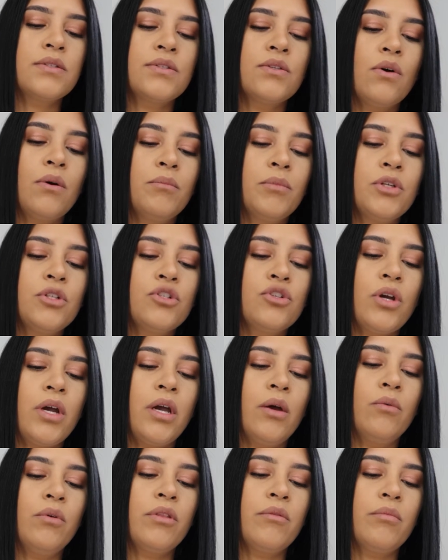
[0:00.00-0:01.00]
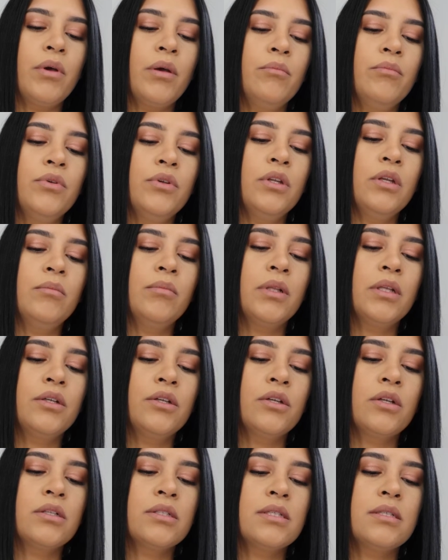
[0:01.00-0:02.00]
So I'm gonna try it with my beauty
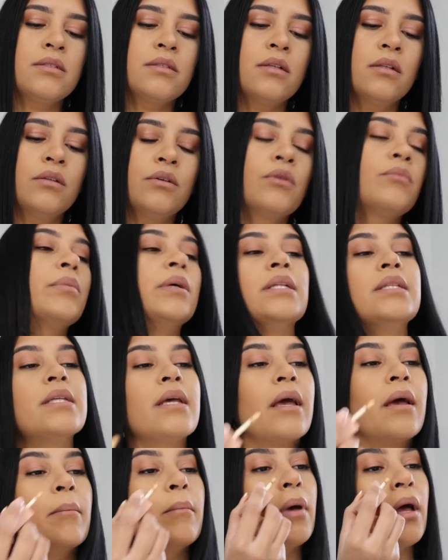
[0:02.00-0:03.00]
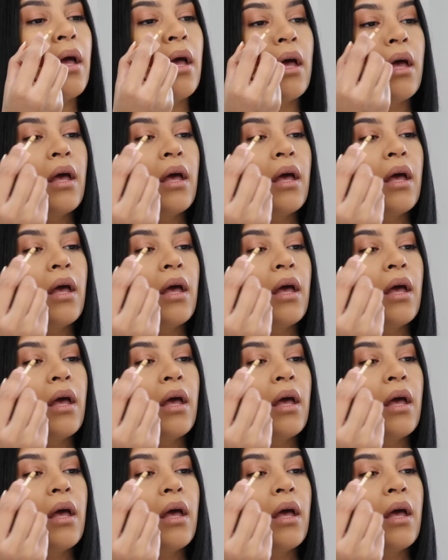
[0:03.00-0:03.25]
blender because it's a little bit damp,